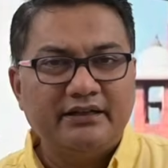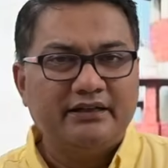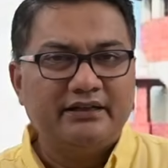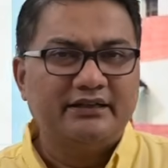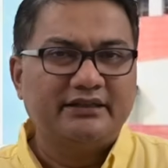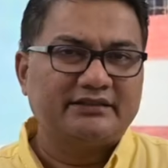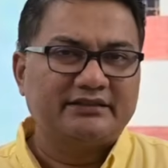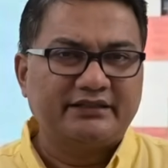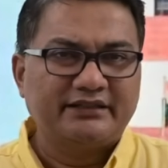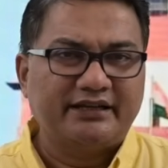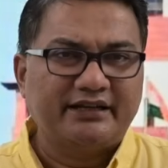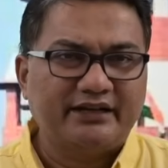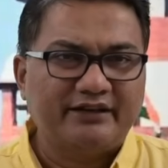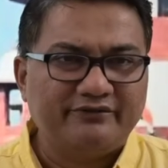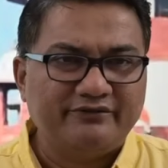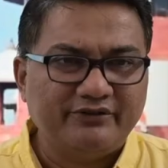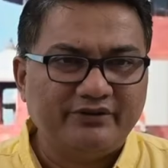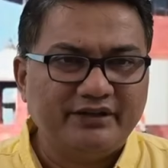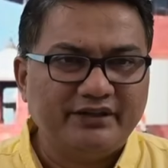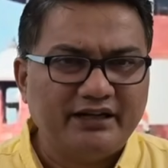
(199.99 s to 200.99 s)
Listen
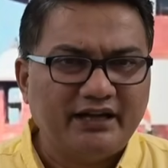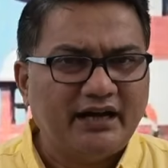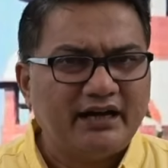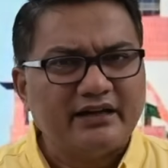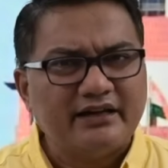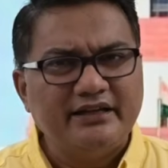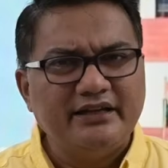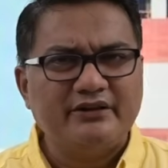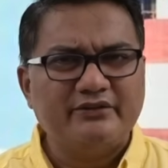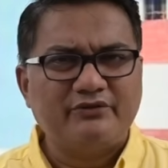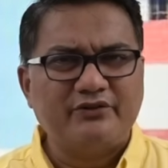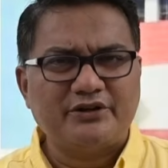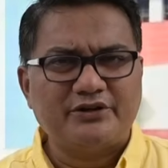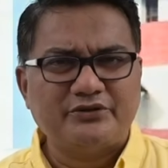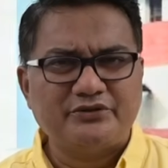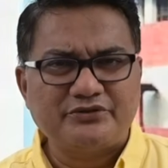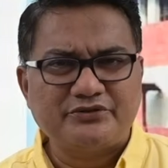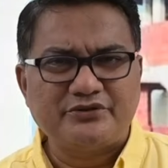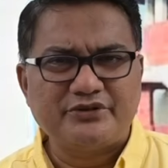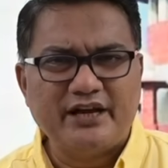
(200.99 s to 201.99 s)
carefully. Earlier, what
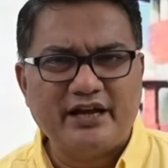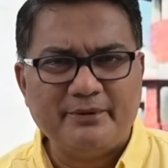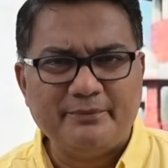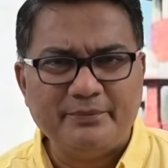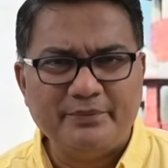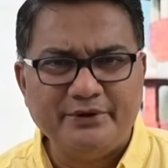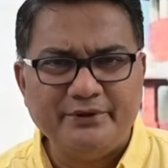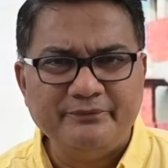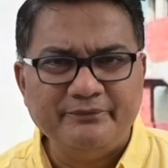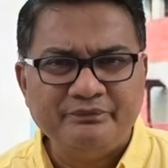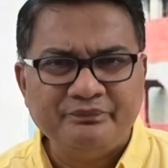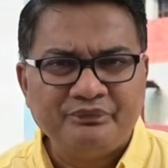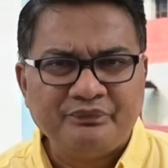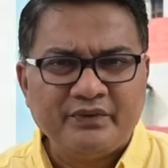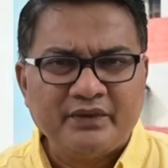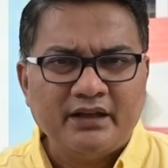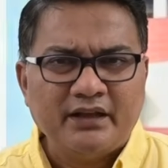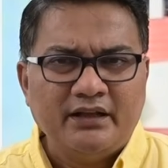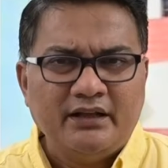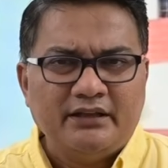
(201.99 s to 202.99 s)
used to happen,
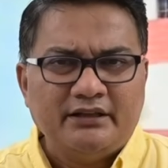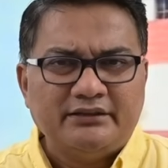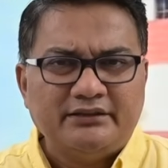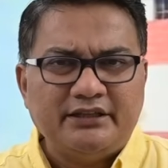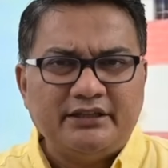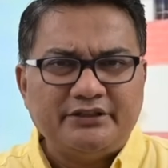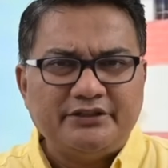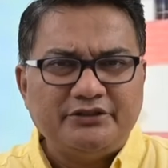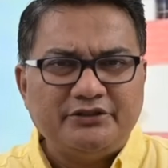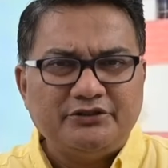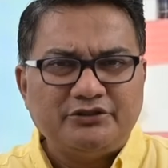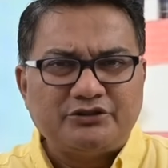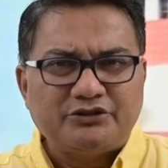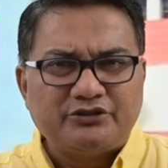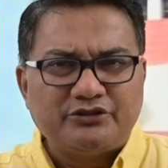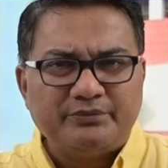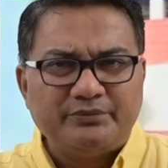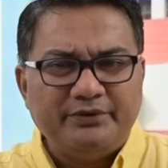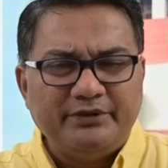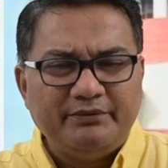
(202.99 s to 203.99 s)
there used
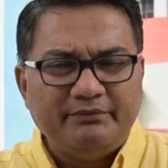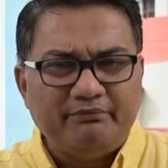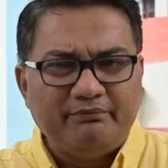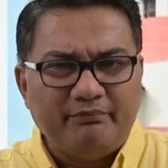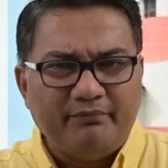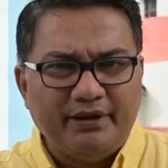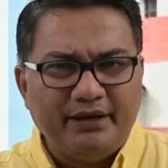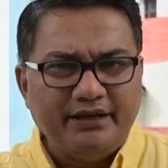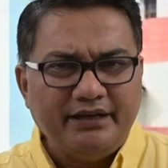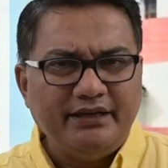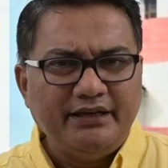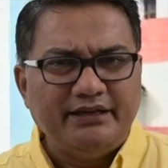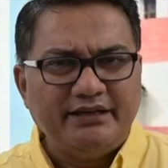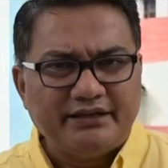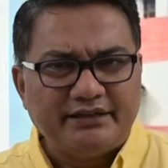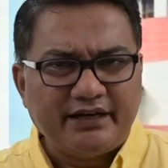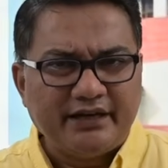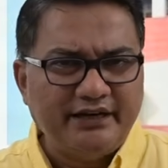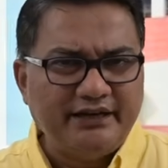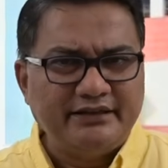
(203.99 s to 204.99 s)
to be many
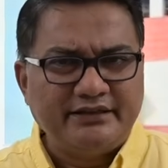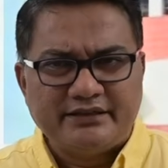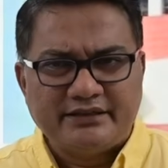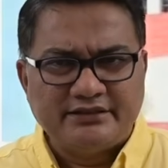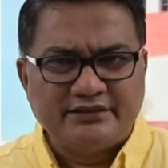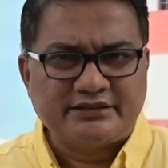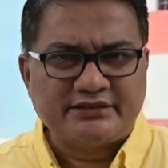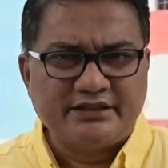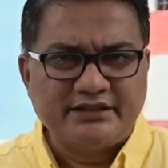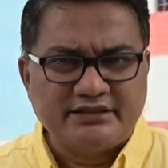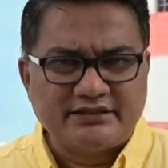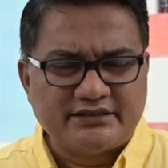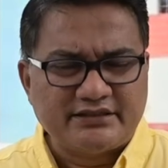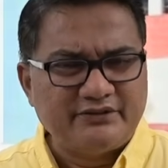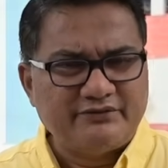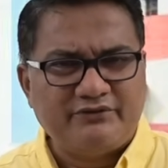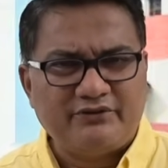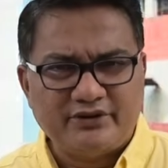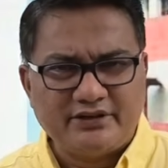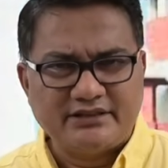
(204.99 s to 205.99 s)
entrance tests. Say
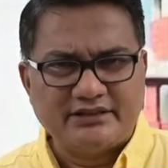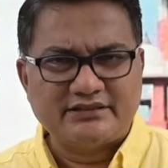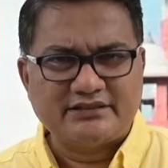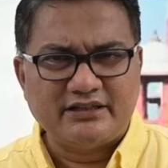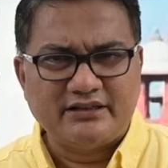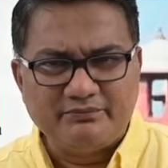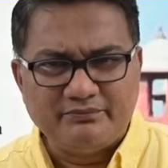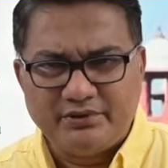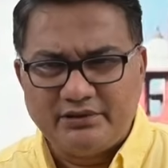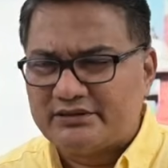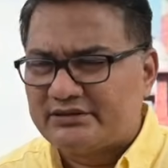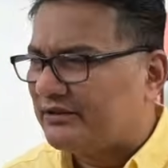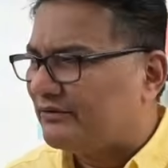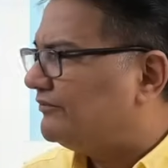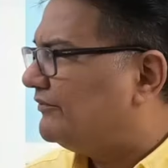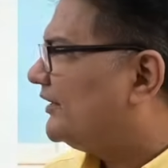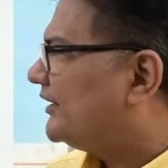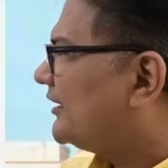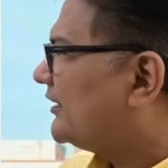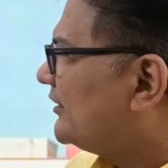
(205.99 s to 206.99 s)
for example,
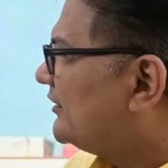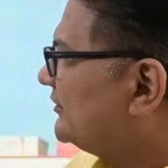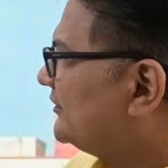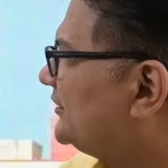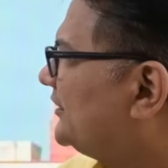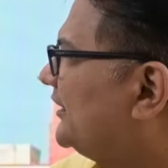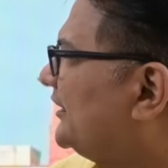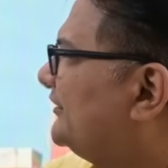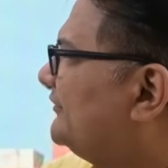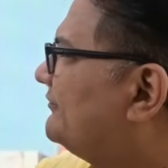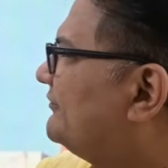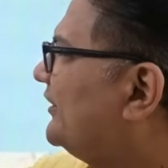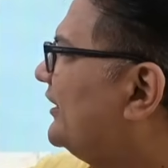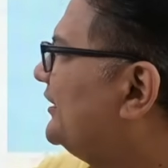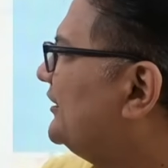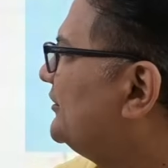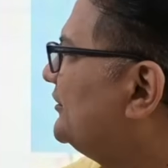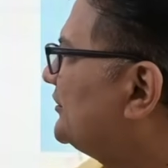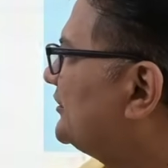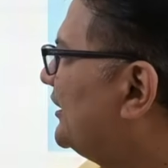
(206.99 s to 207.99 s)
somewhere around
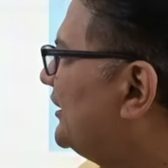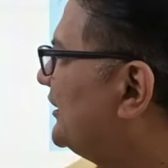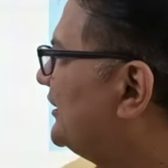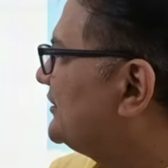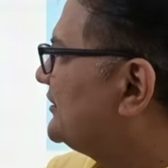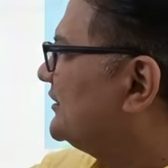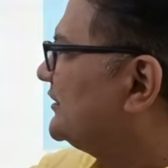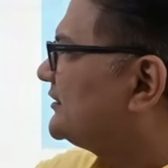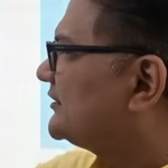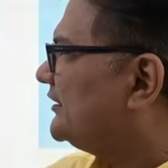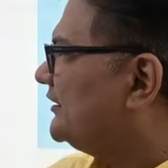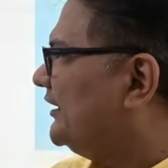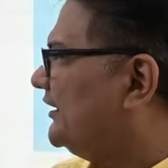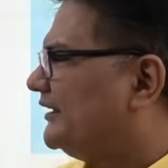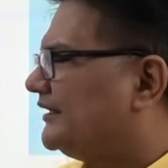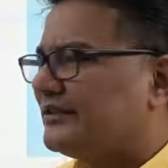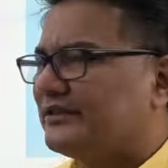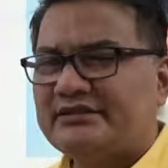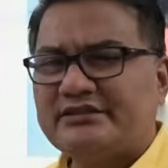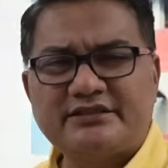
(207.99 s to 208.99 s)
35 to 36
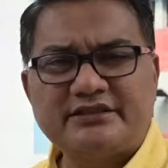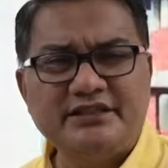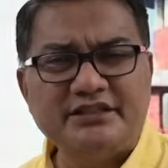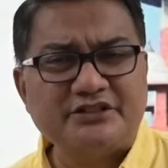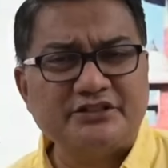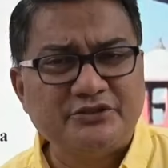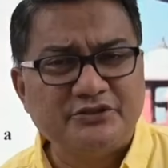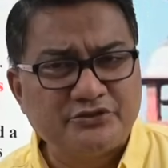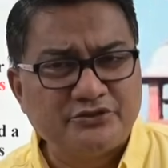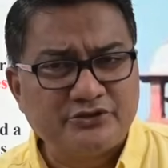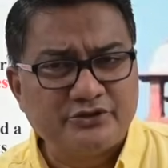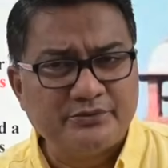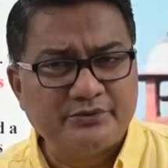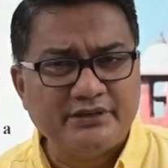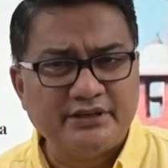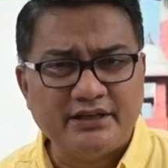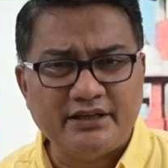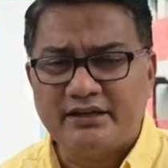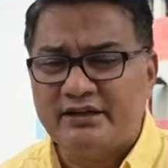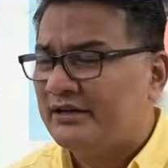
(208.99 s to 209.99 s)
entrance tests used to be
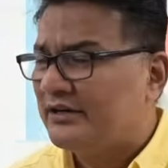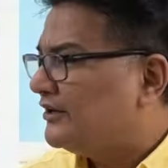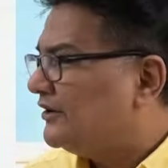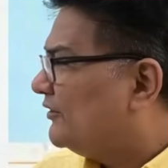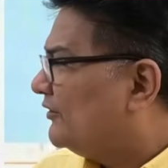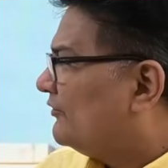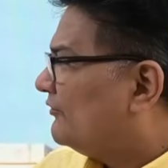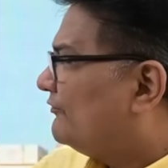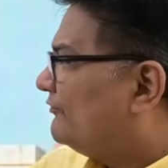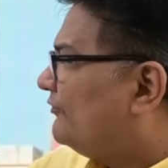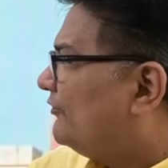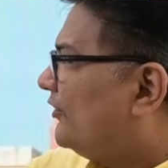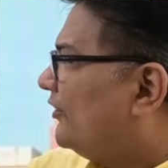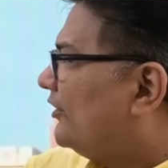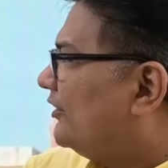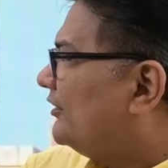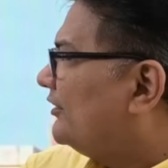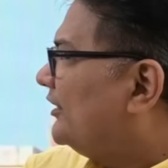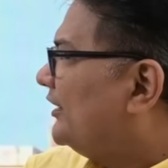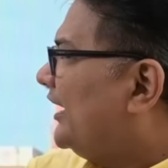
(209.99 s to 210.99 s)
there
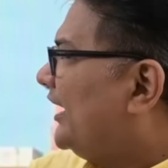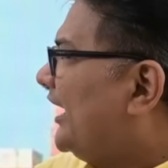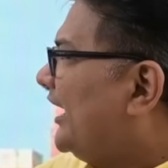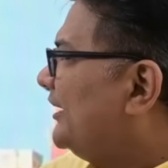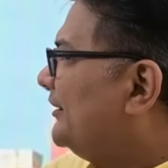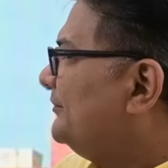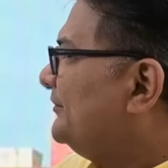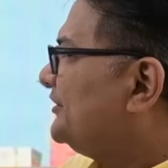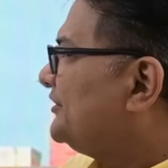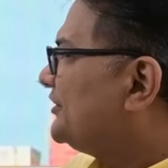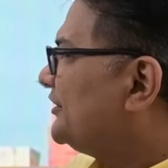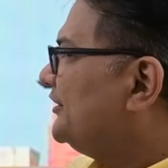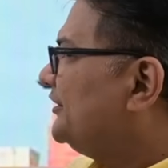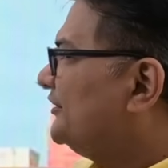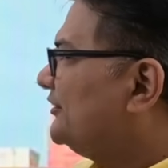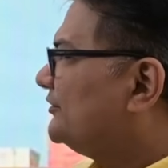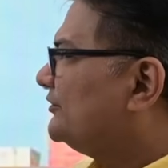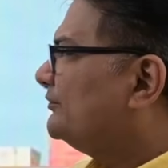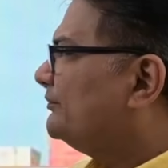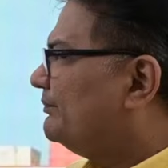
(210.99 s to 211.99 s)
for admission
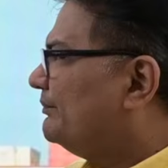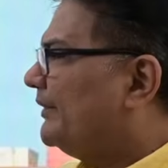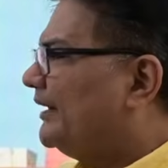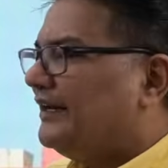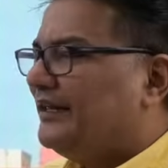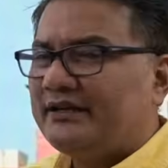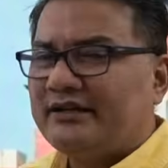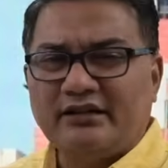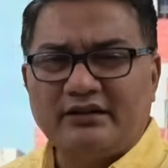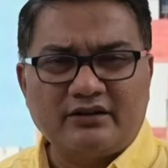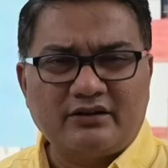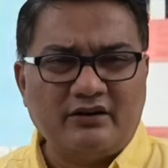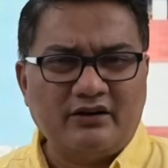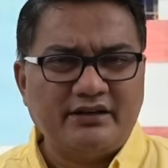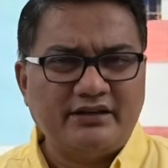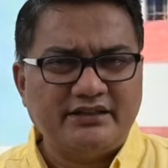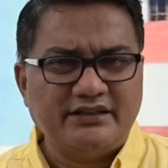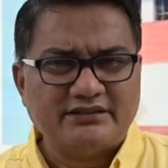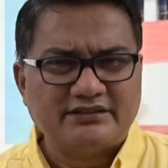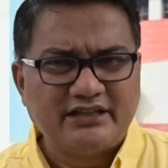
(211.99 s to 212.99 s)
into medical
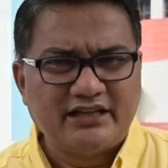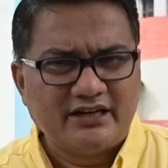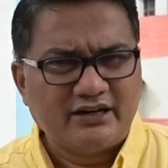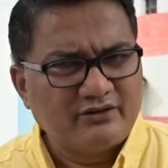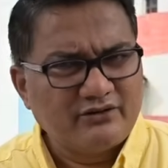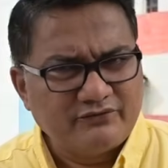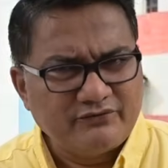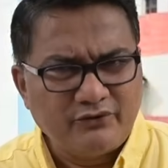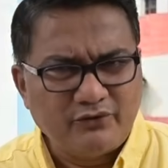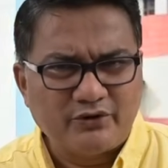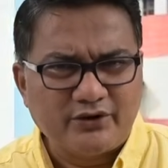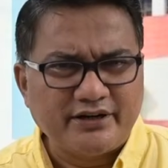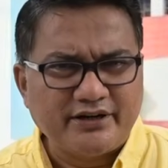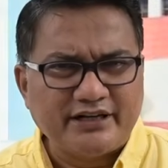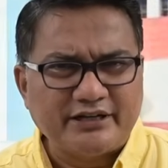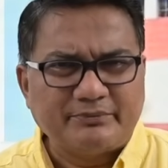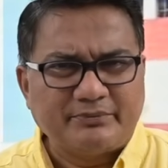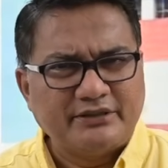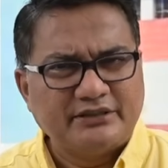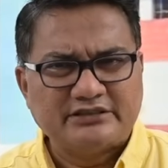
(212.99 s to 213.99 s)
colleges, around
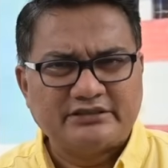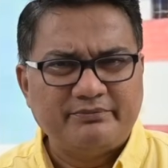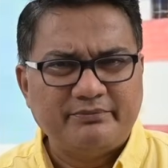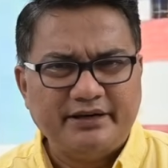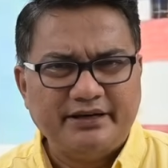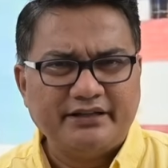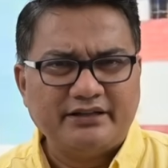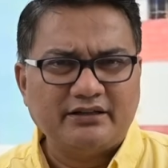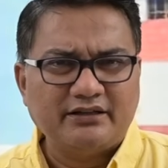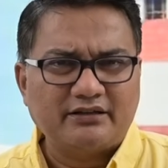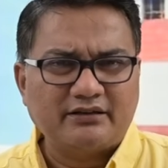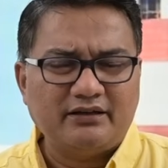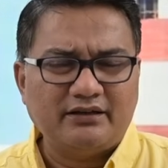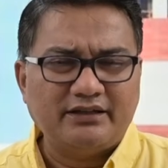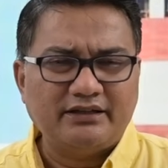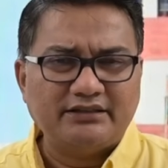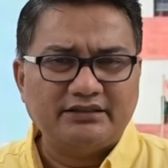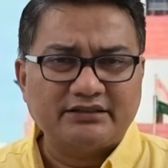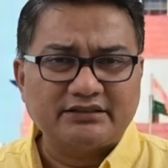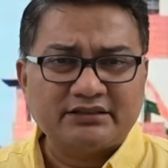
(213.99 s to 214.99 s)
400 plus medical
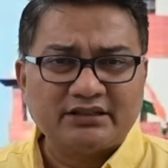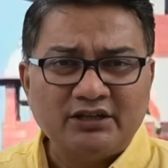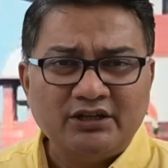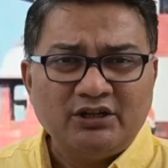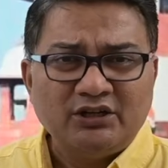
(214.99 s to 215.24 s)
colleges.